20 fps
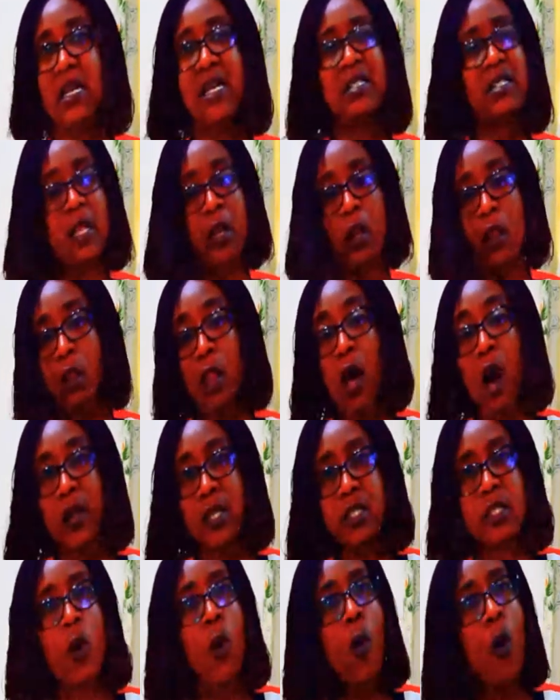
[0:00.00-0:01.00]
It's a lot,
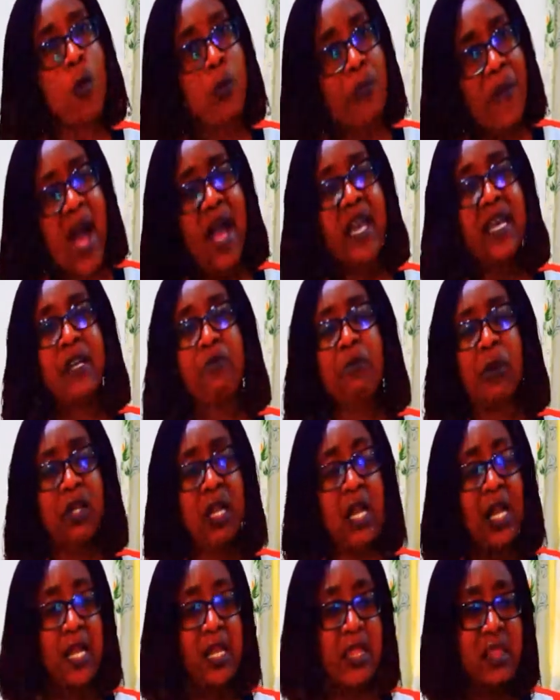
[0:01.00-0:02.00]
it's a whole baggage, but
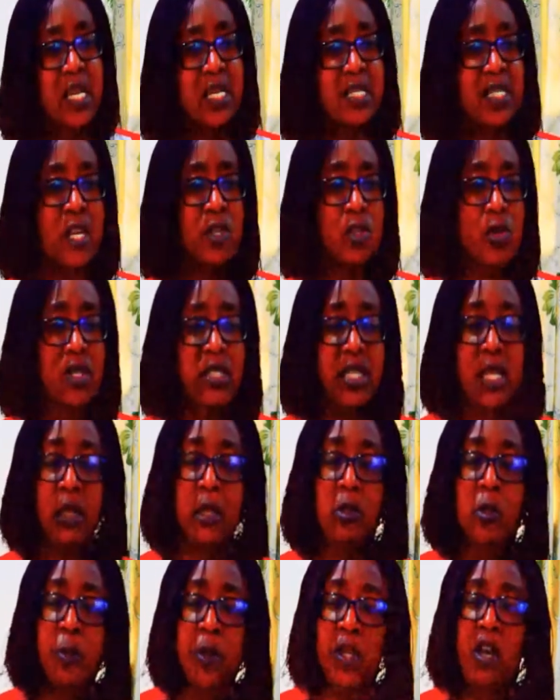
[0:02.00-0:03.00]
these are just a
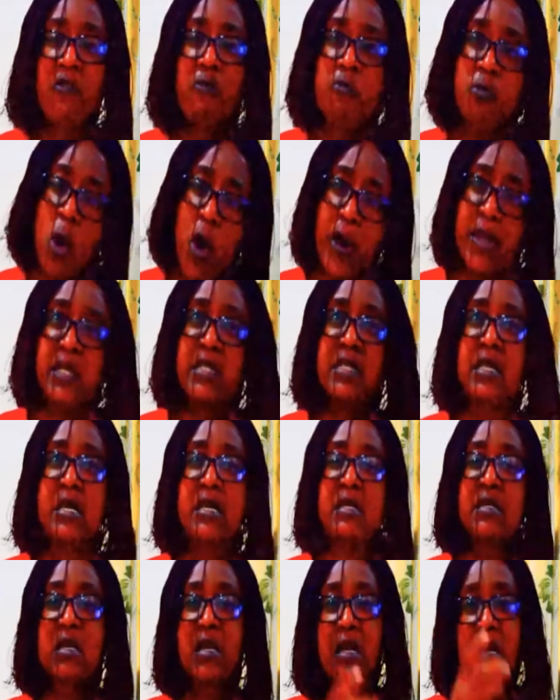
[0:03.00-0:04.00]
little bit of
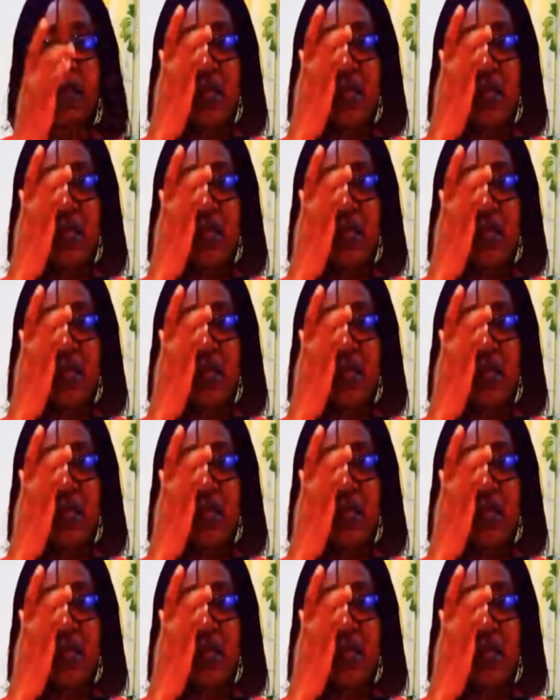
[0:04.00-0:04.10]
pointers